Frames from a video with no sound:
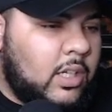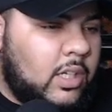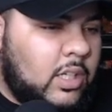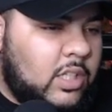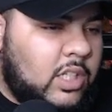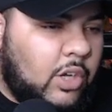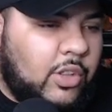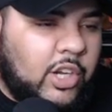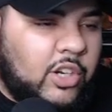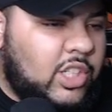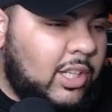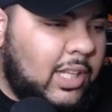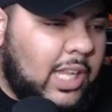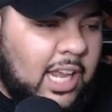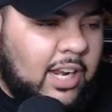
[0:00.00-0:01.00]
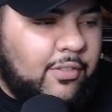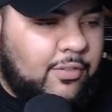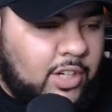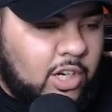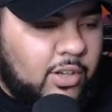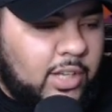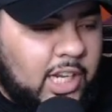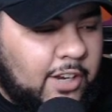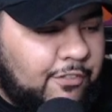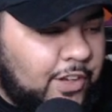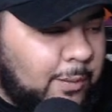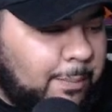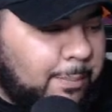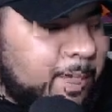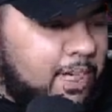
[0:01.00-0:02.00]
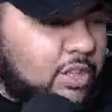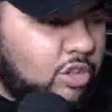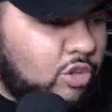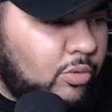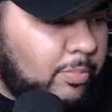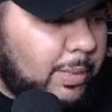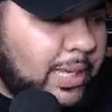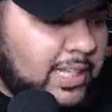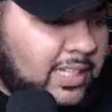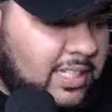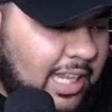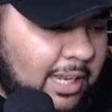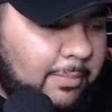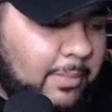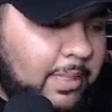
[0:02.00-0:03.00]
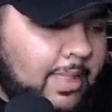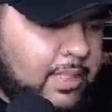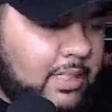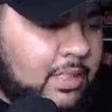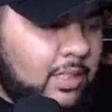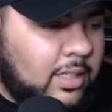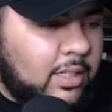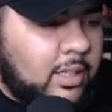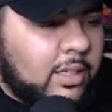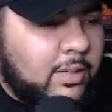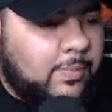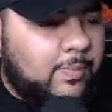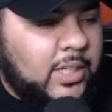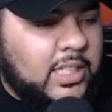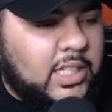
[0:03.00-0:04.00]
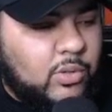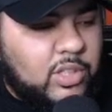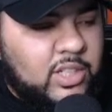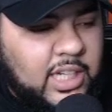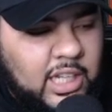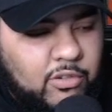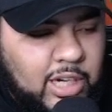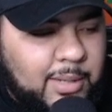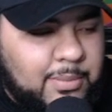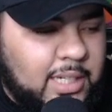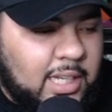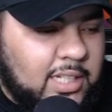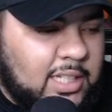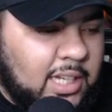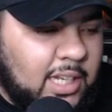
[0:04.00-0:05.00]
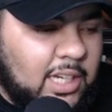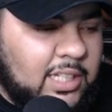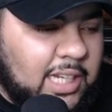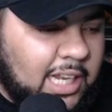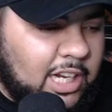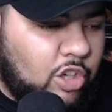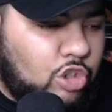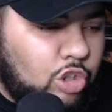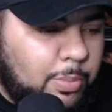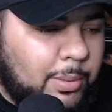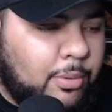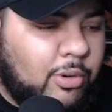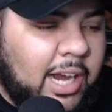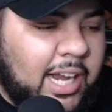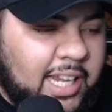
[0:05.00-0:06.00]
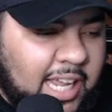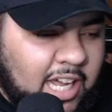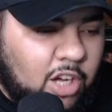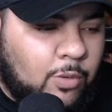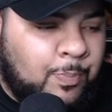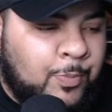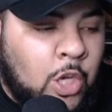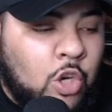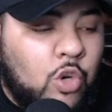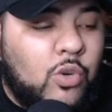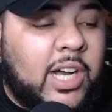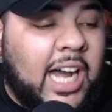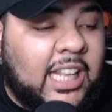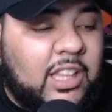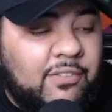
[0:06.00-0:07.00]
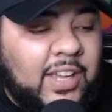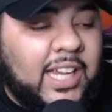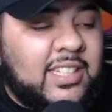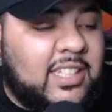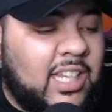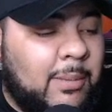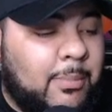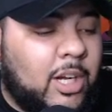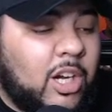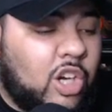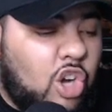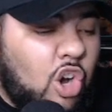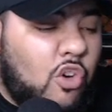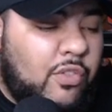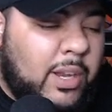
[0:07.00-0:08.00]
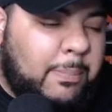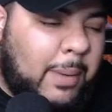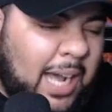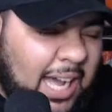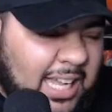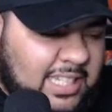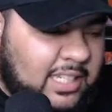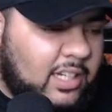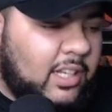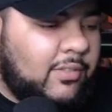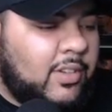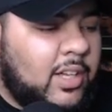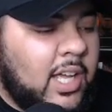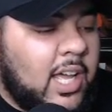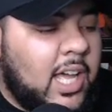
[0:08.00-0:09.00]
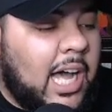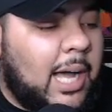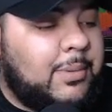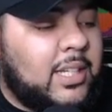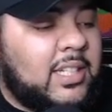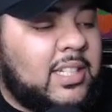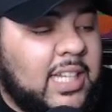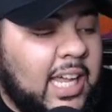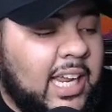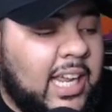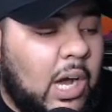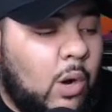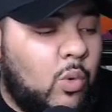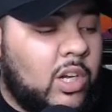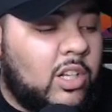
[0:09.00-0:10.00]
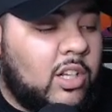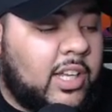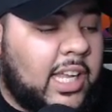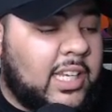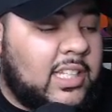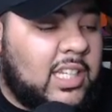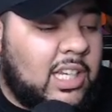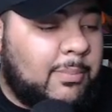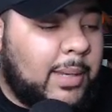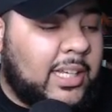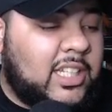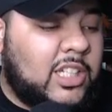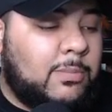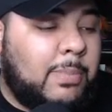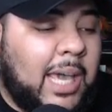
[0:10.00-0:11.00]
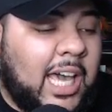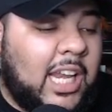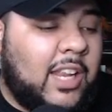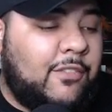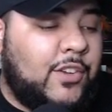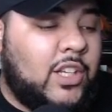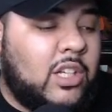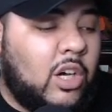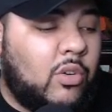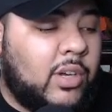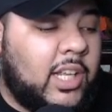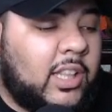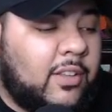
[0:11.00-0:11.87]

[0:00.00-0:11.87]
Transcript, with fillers: So there's a lot of you know NFL players who made statements Let's see what Jalen Ramsey had to say. He I know two people right now who got the vaccine but are COVID positive. I'm just saying I wouldn't look at teammates as bad if you don't get the